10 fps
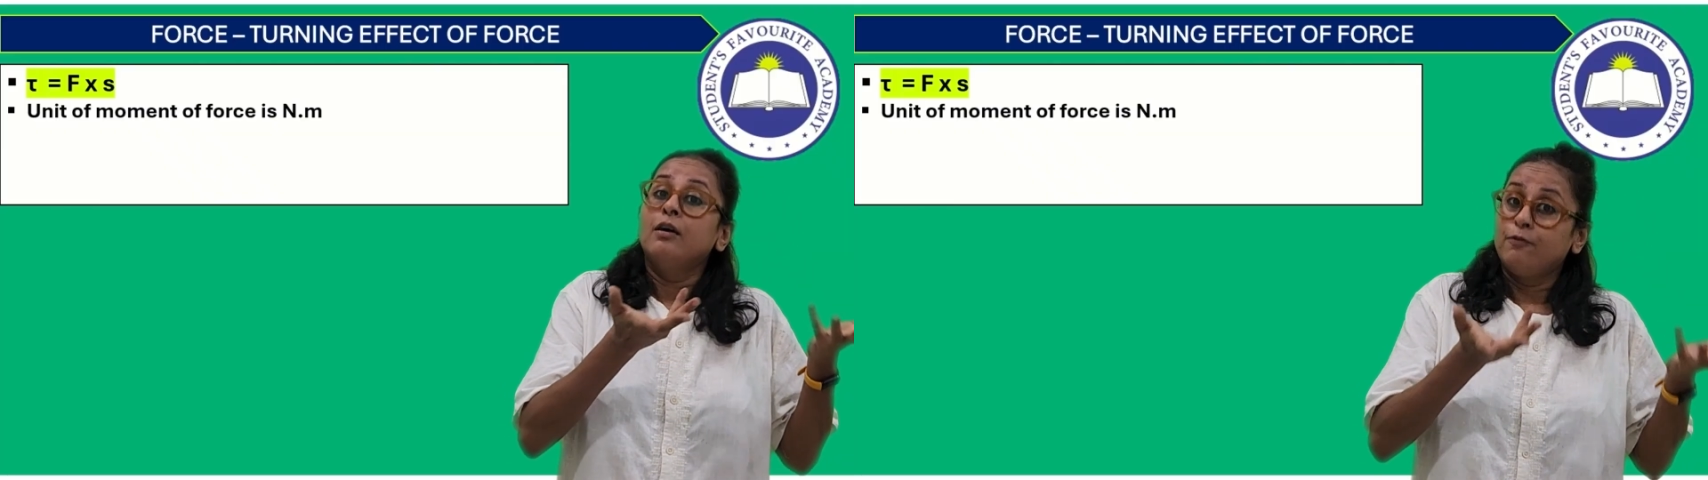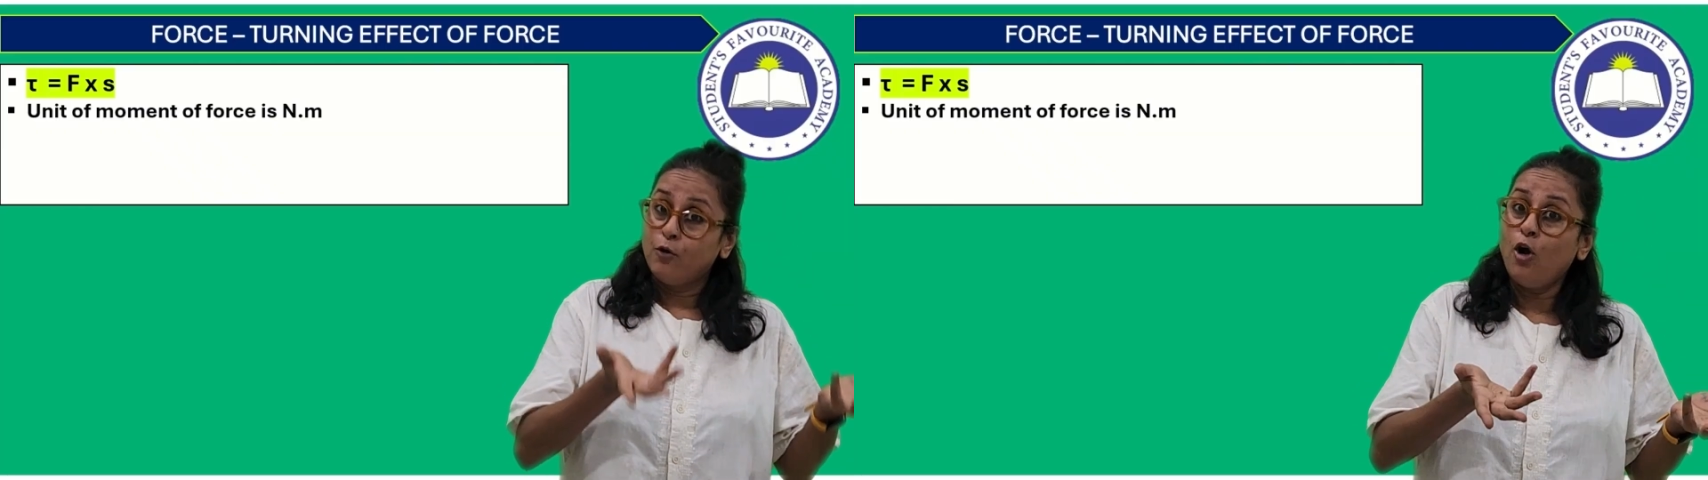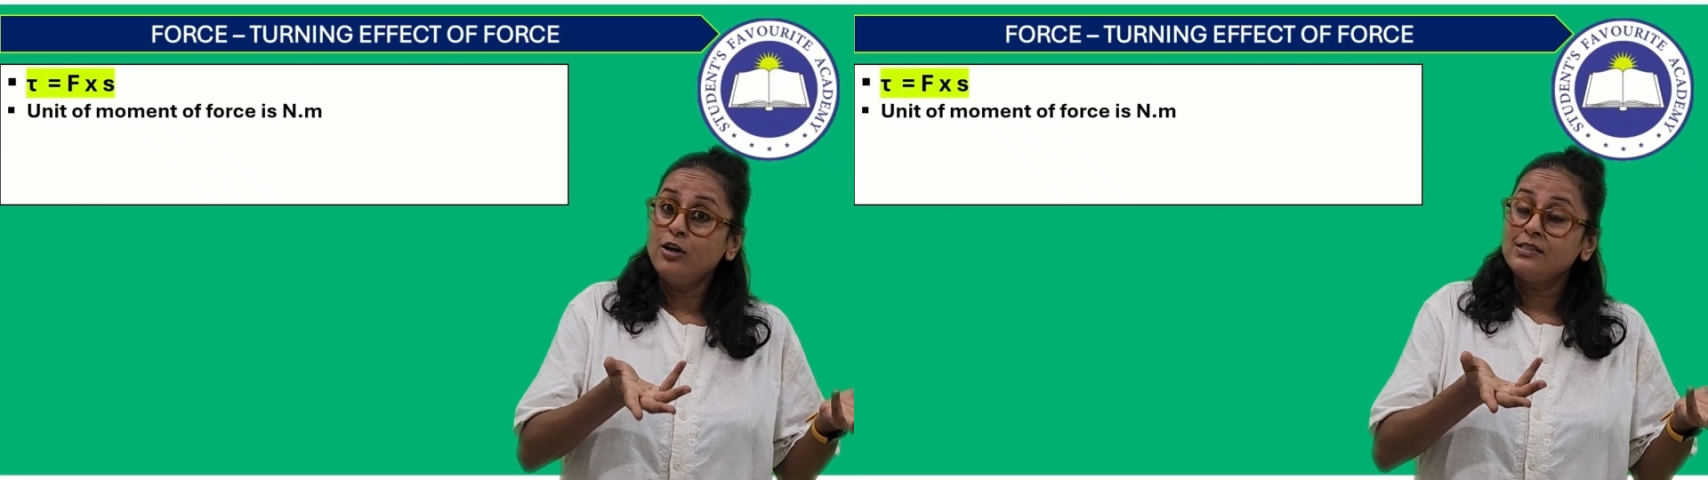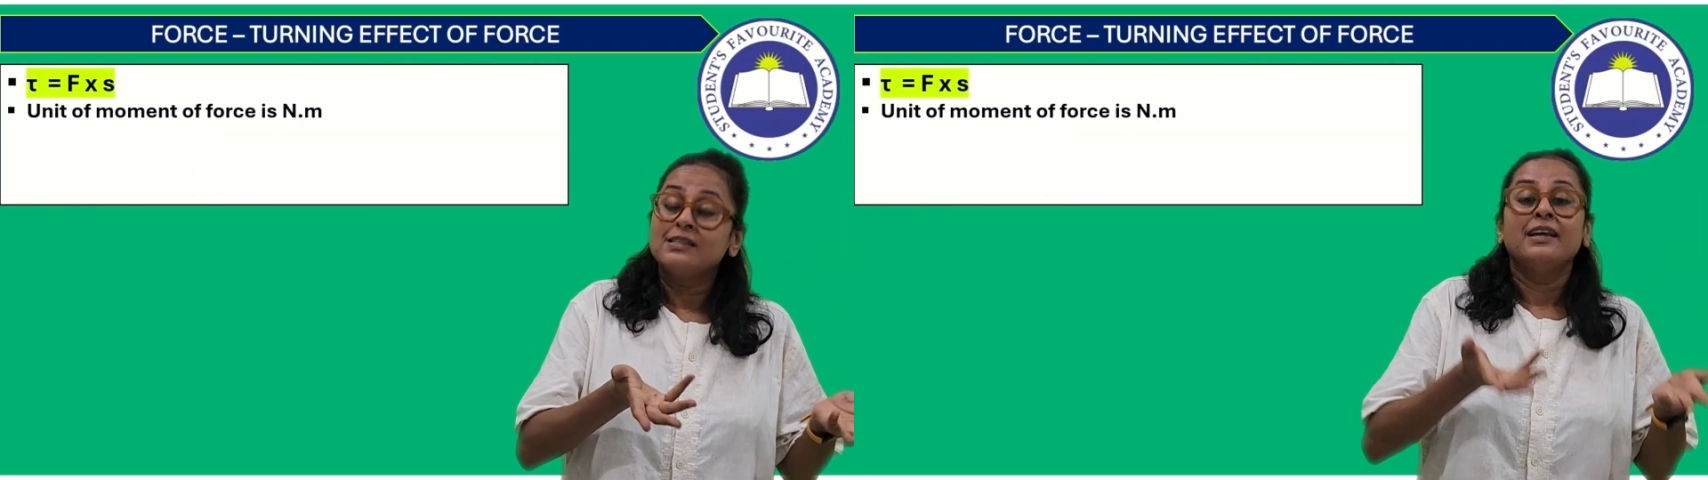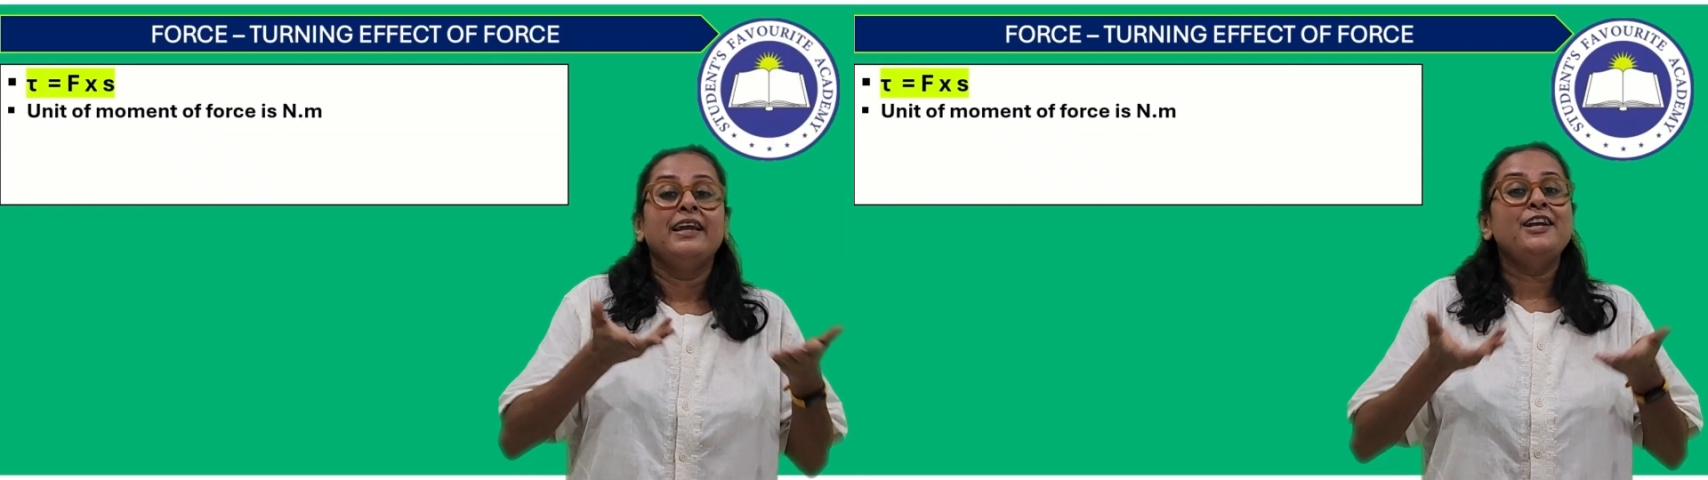force
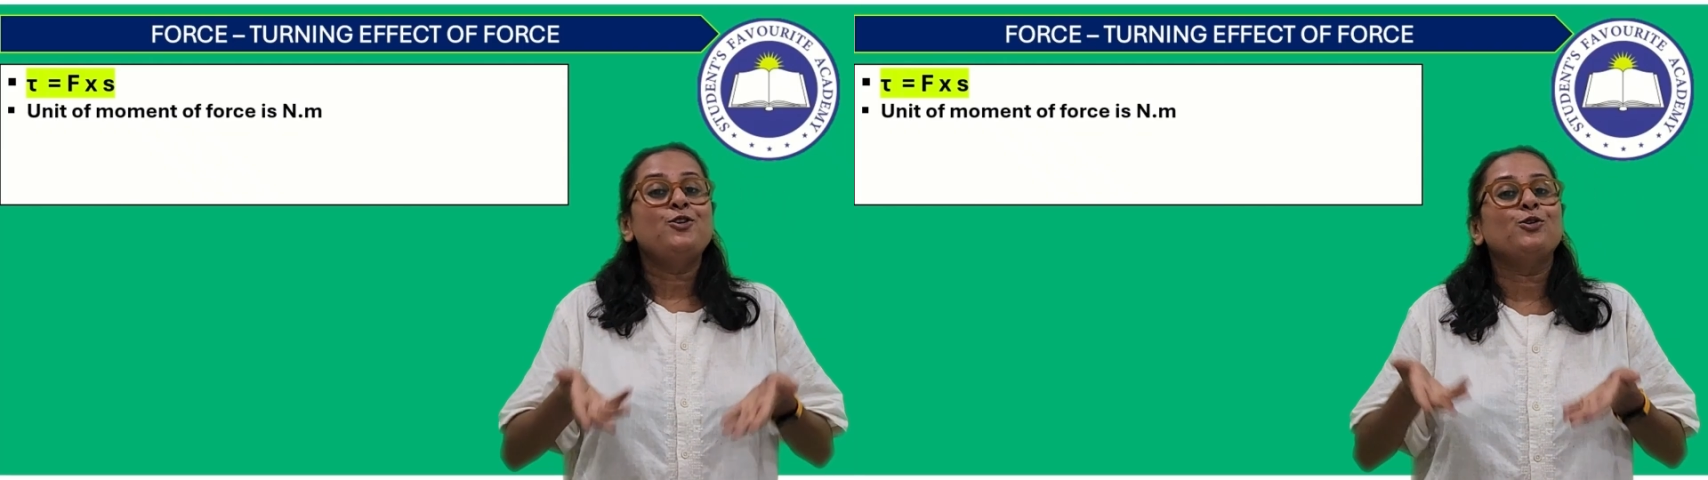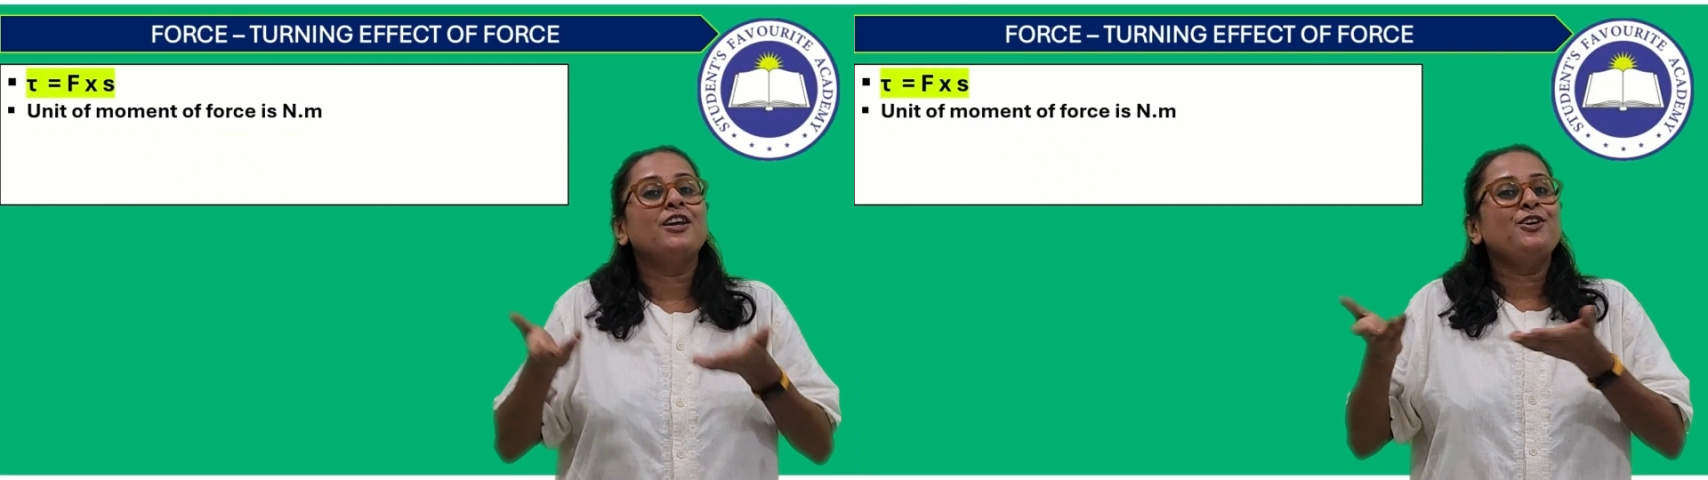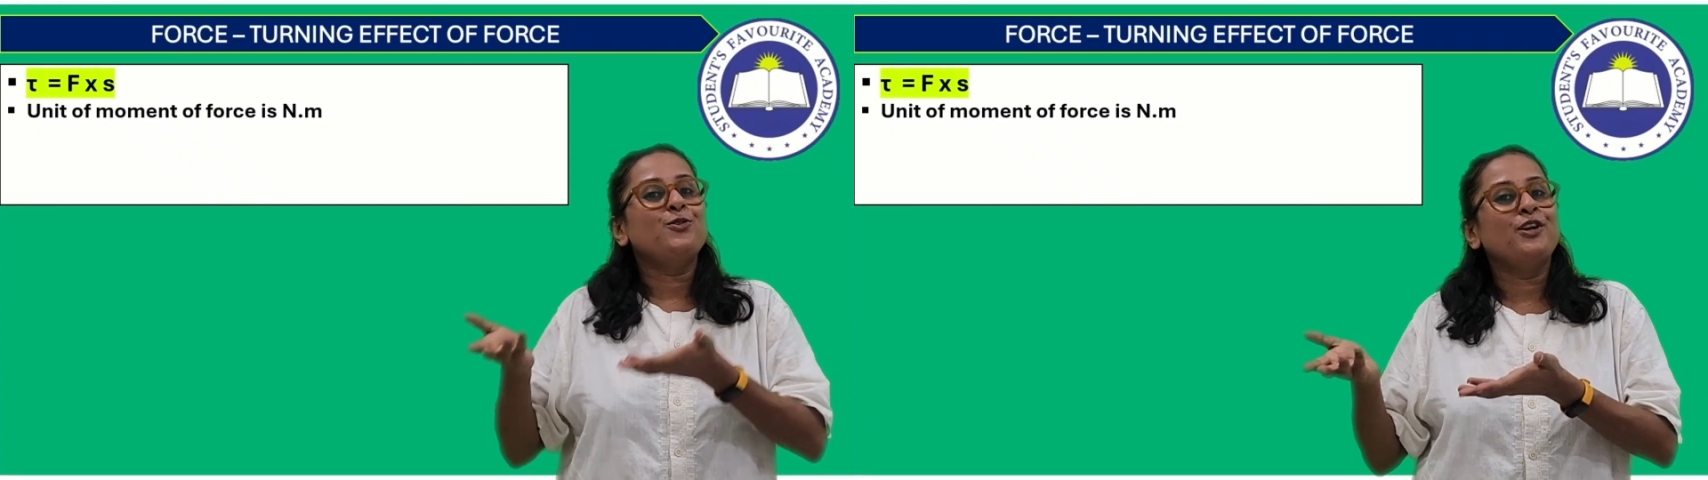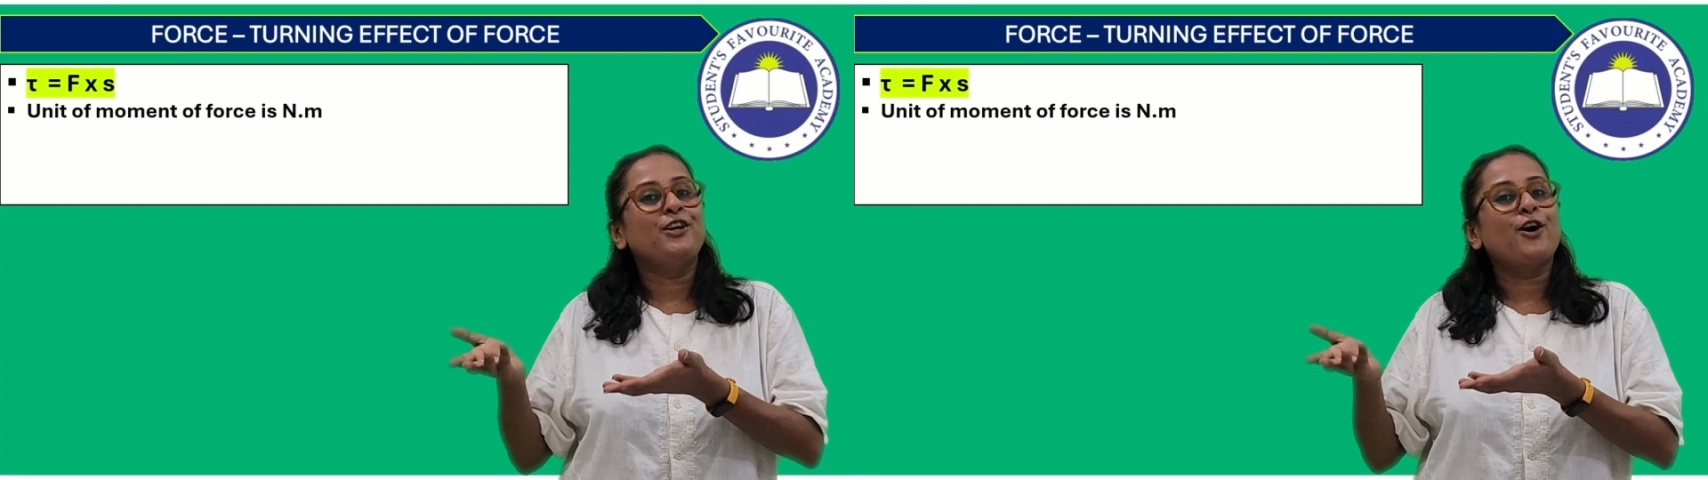into the unit